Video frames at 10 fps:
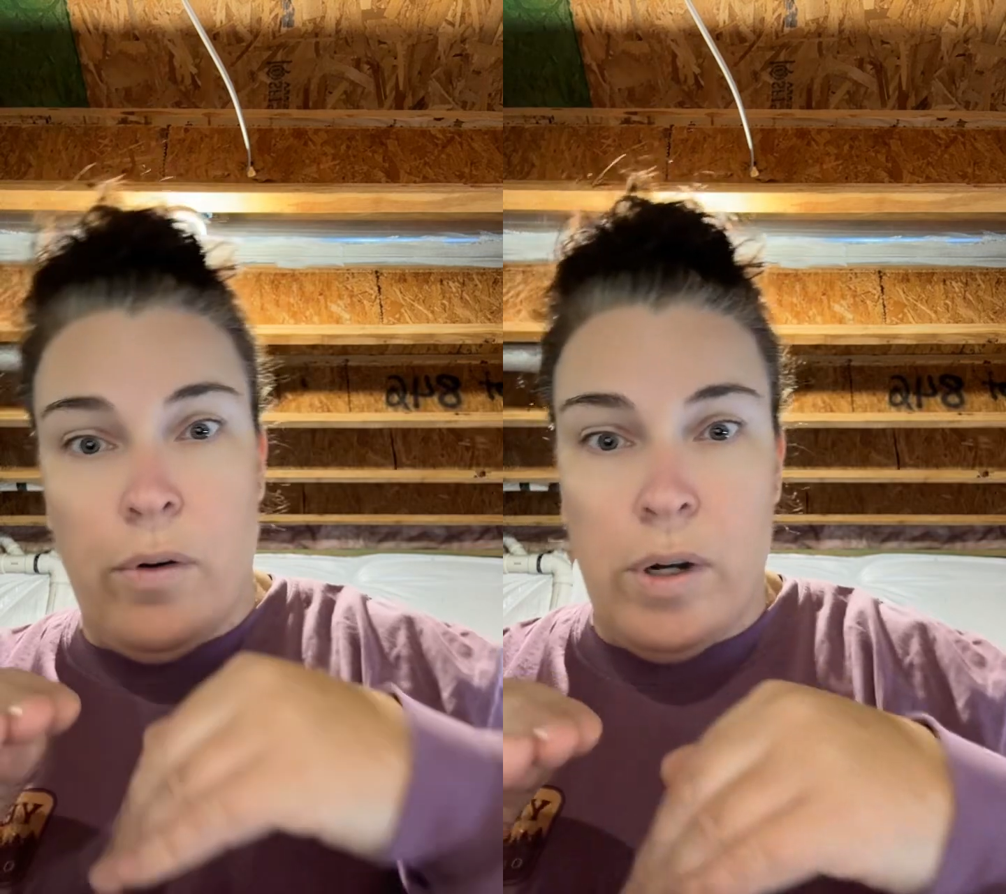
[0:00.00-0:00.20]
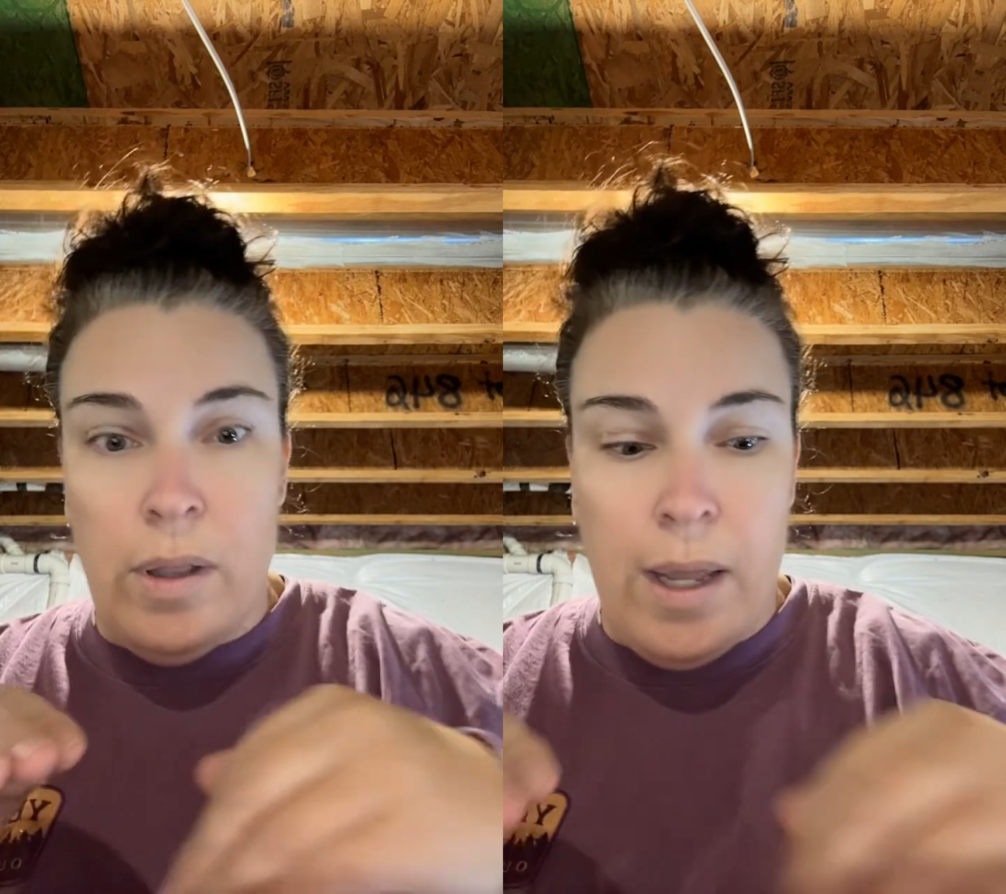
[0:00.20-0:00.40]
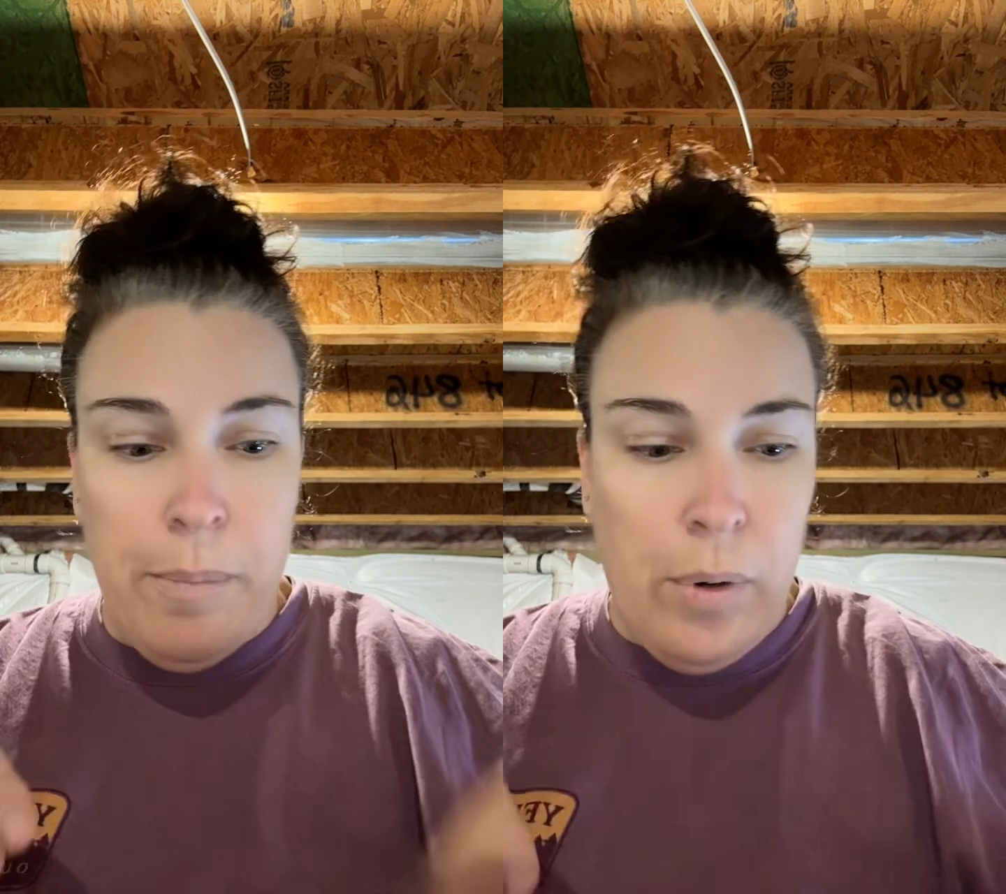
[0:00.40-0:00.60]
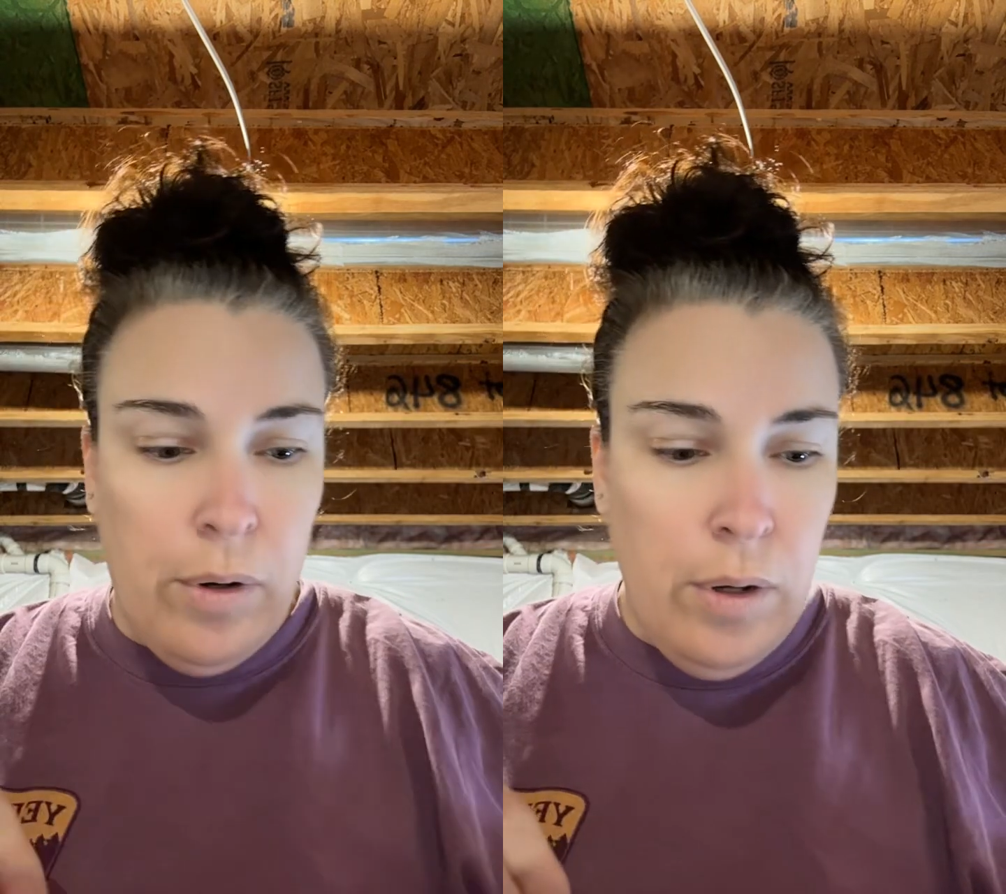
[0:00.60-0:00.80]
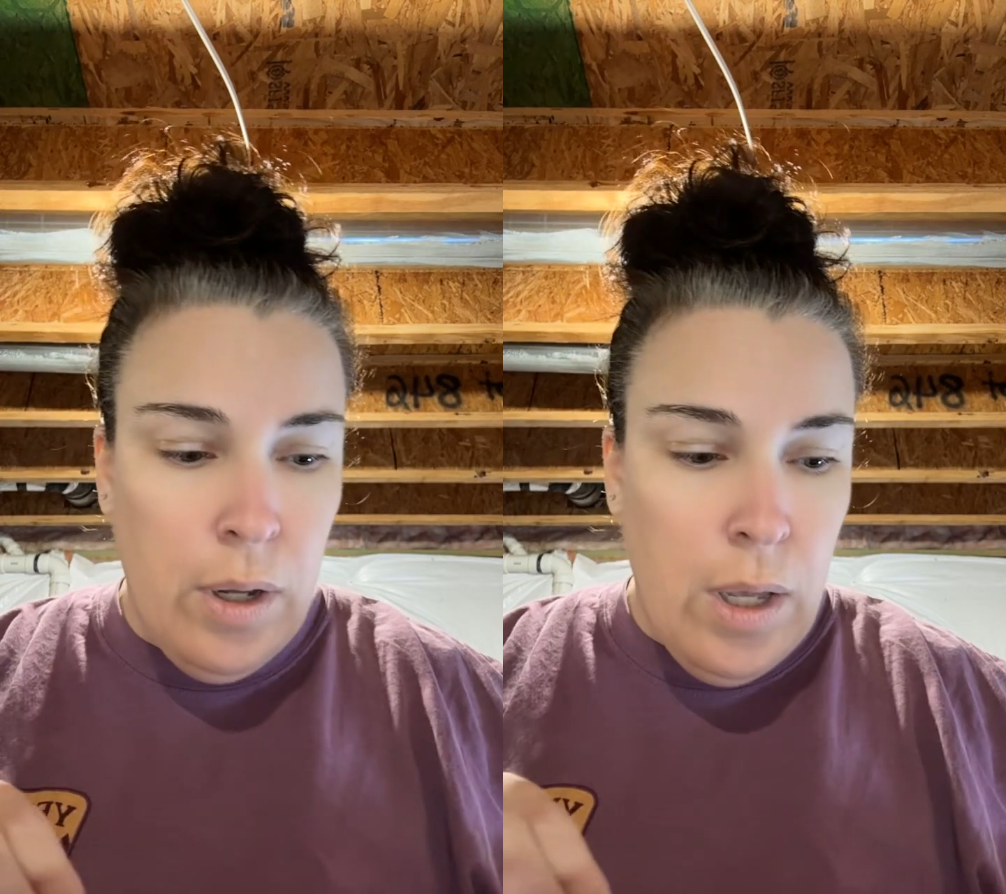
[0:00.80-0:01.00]
into
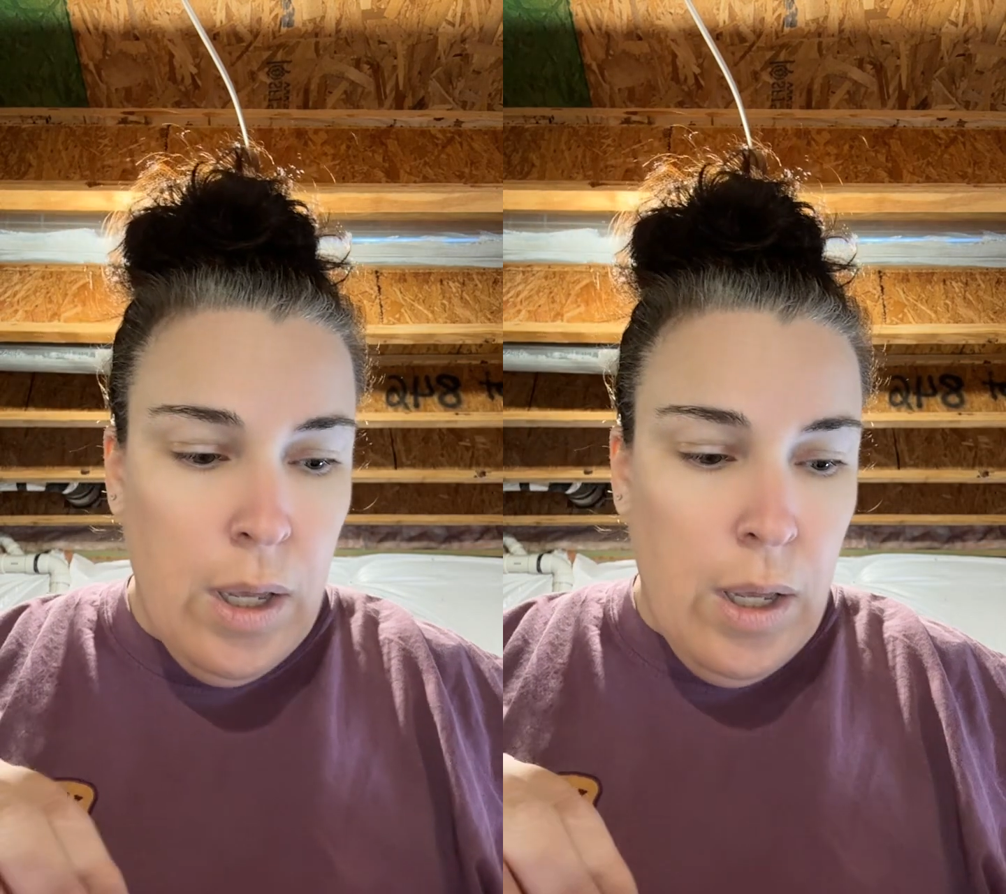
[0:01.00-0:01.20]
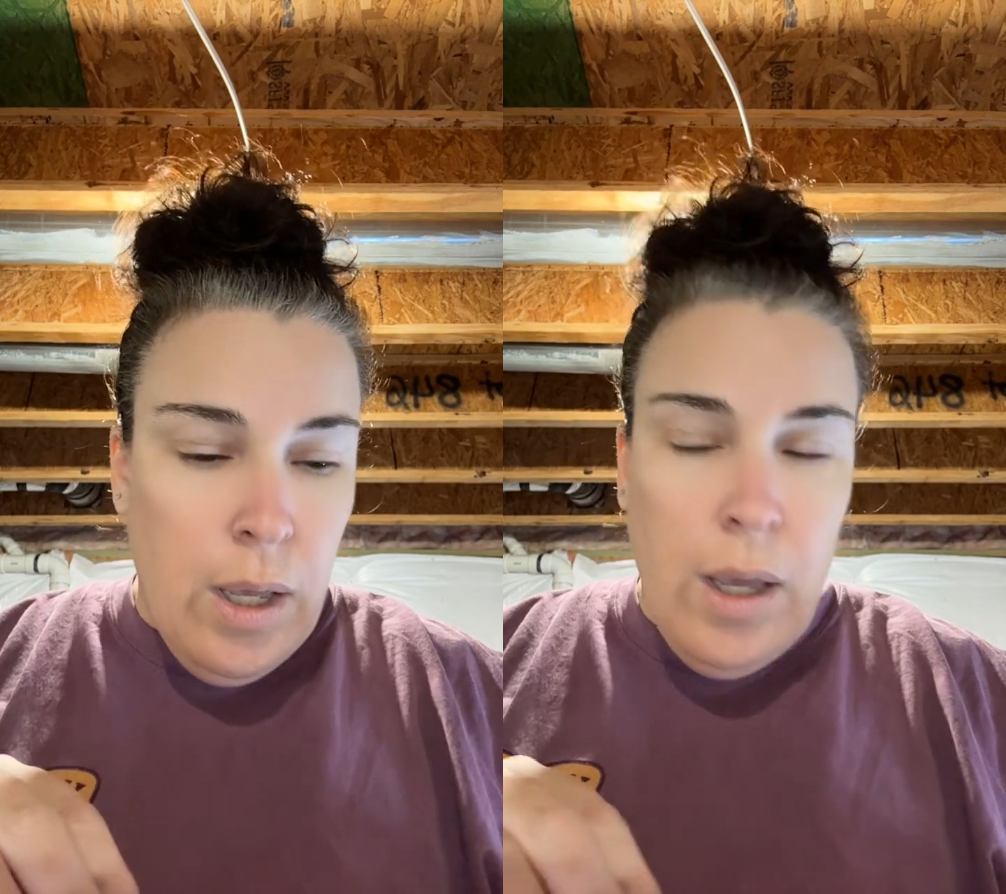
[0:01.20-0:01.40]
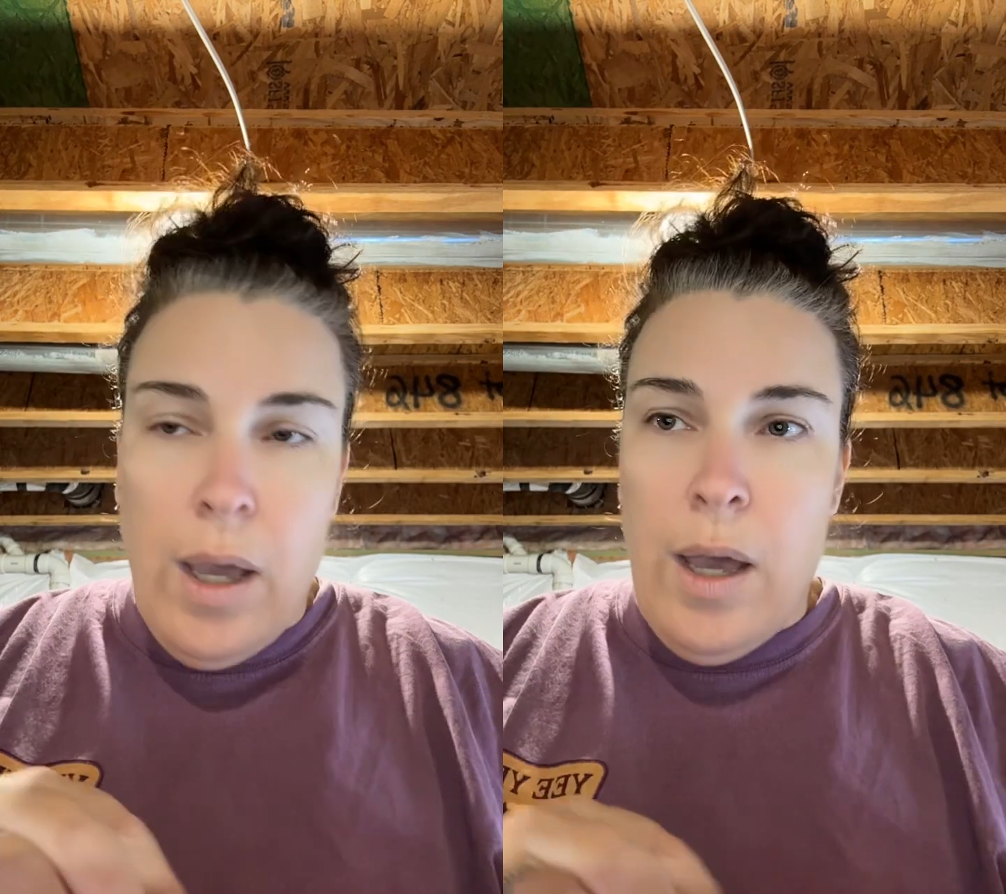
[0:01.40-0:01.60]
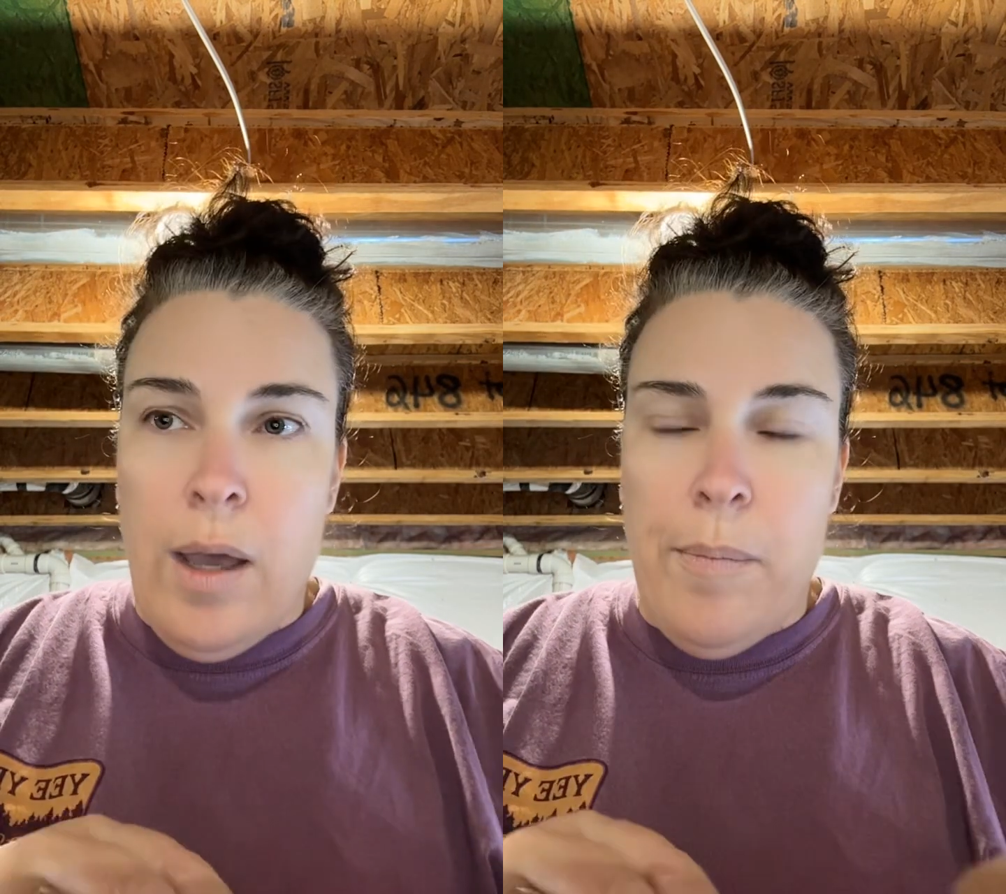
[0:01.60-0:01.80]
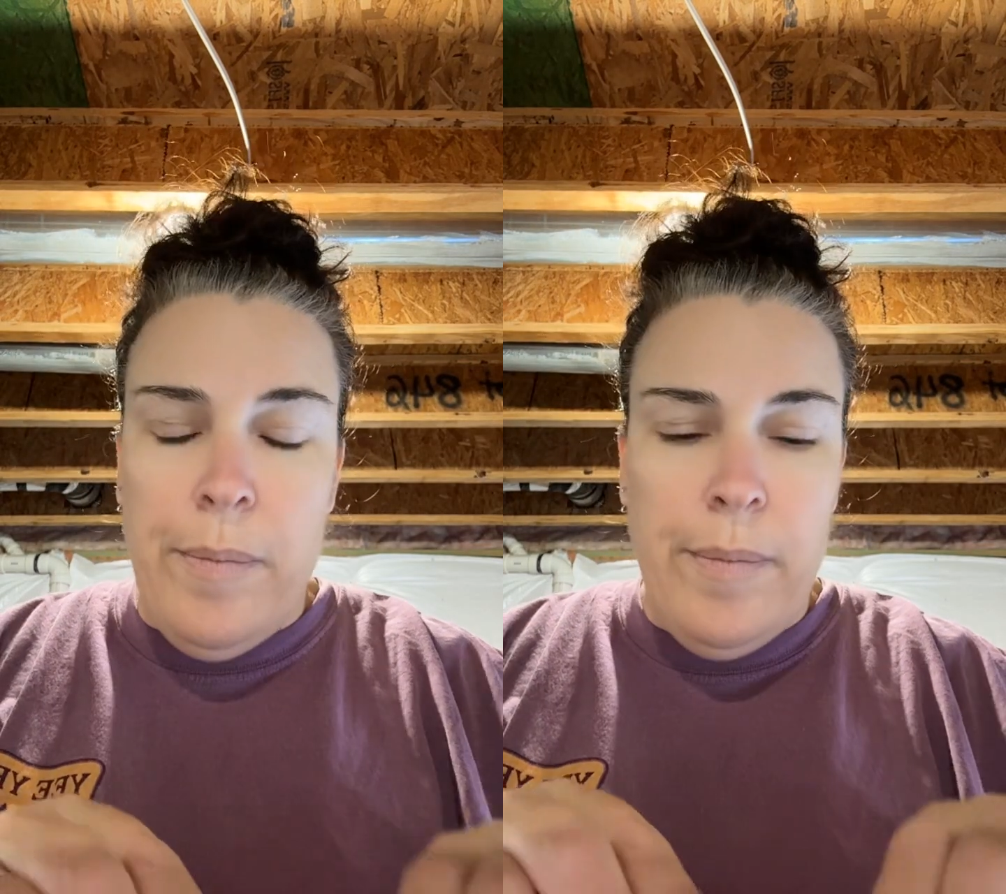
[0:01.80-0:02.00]
Lightburn.
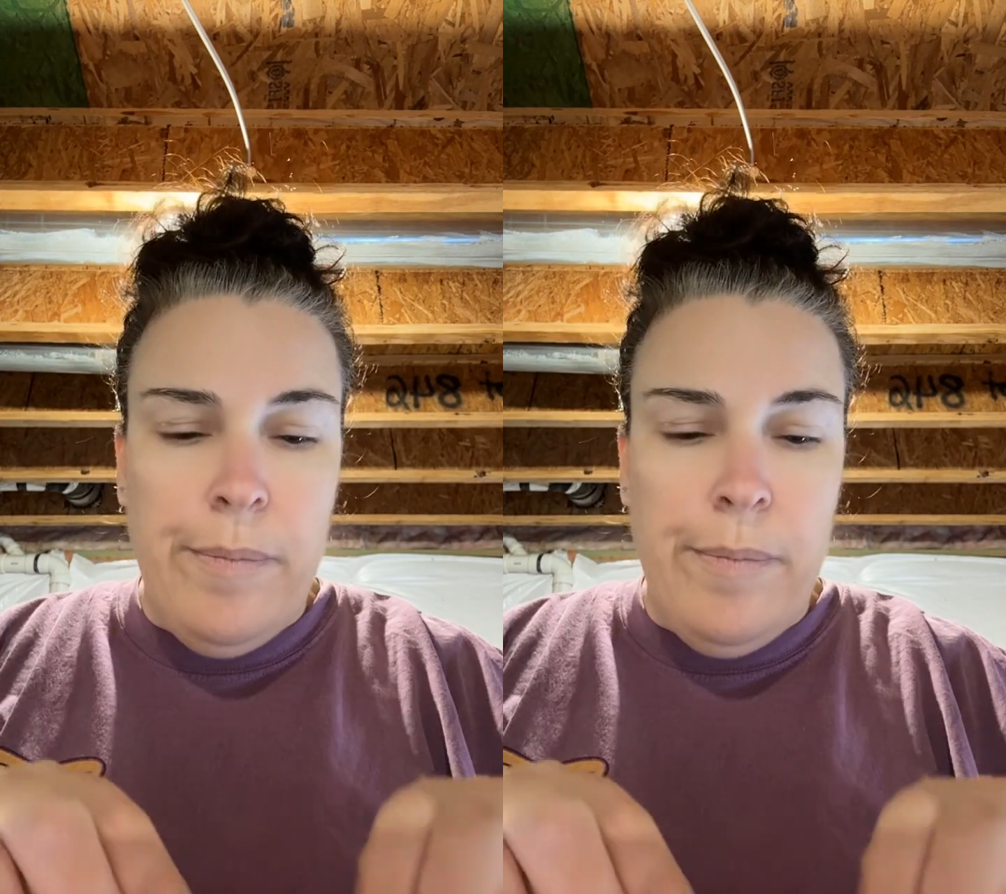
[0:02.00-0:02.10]
Um,